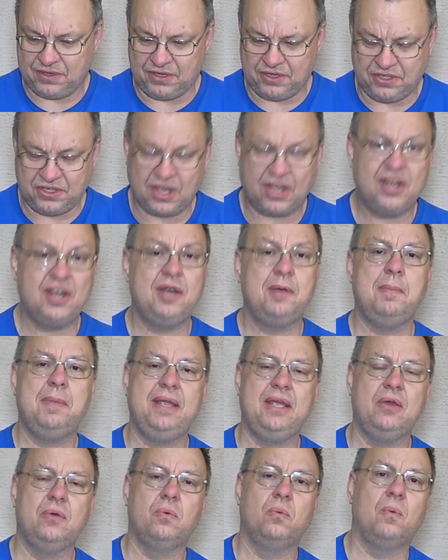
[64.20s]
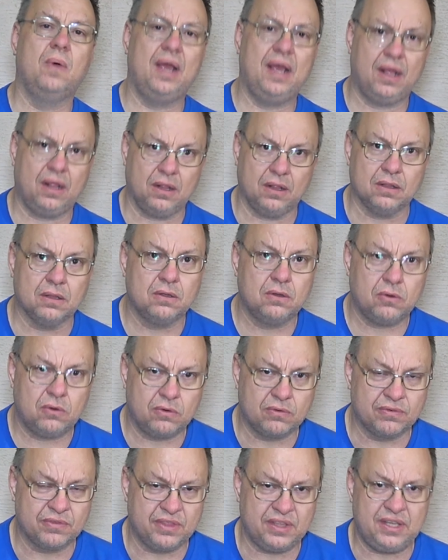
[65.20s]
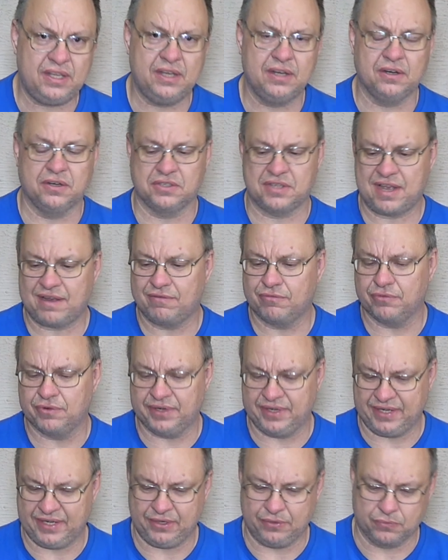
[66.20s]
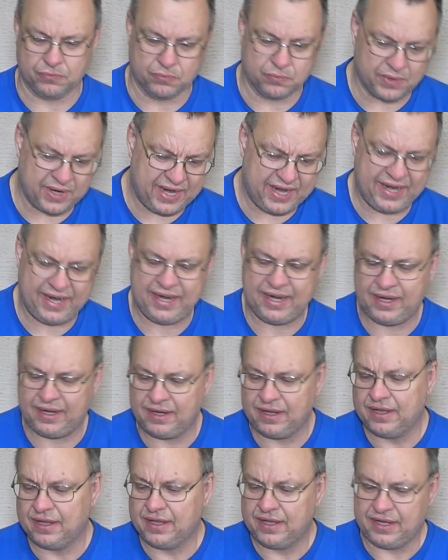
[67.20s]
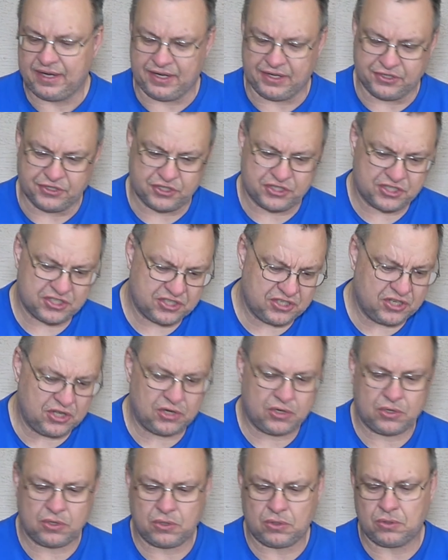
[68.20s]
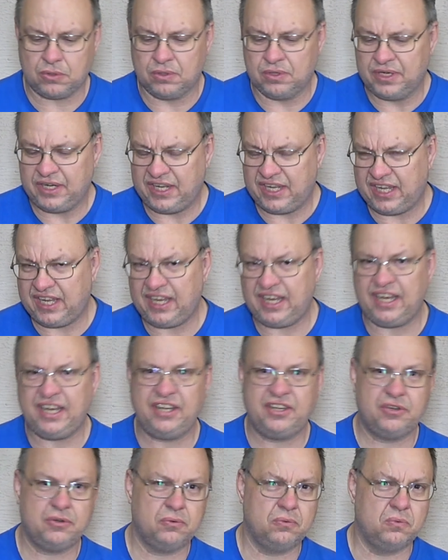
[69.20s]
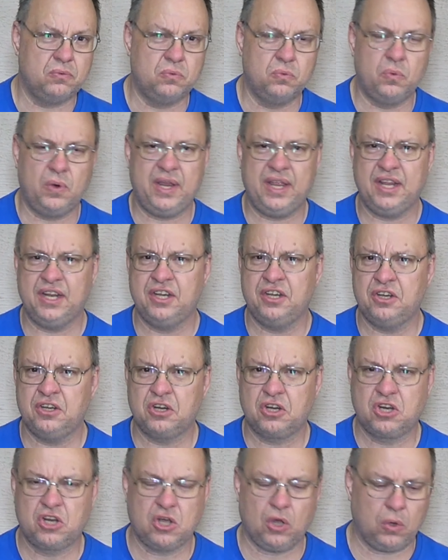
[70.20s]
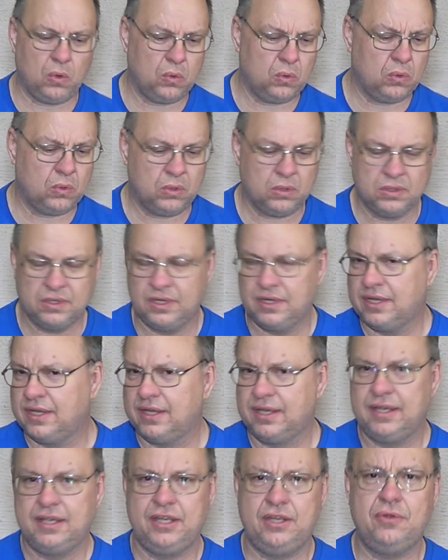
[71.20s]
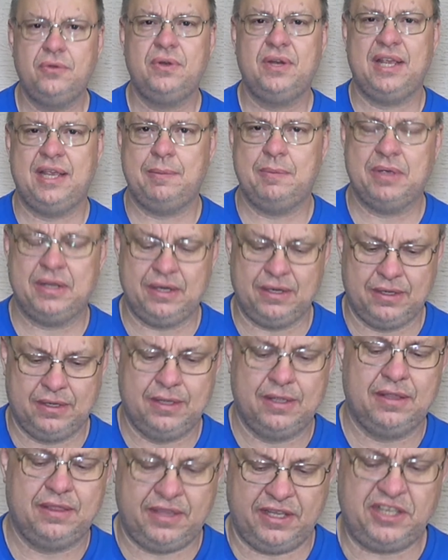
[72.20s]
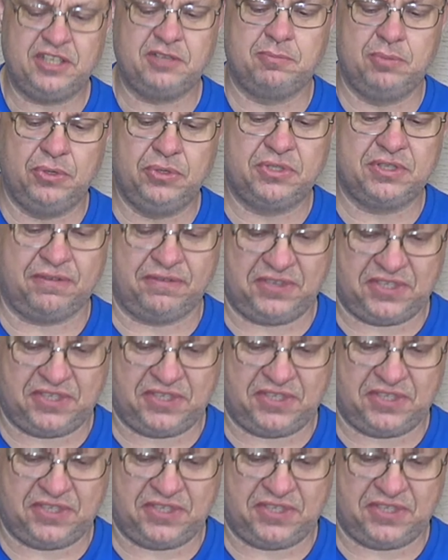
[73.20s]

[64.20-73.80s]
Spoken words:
done me well over the years. I've ridden in rain and snow, heat, wind, cold, you name it. These boots have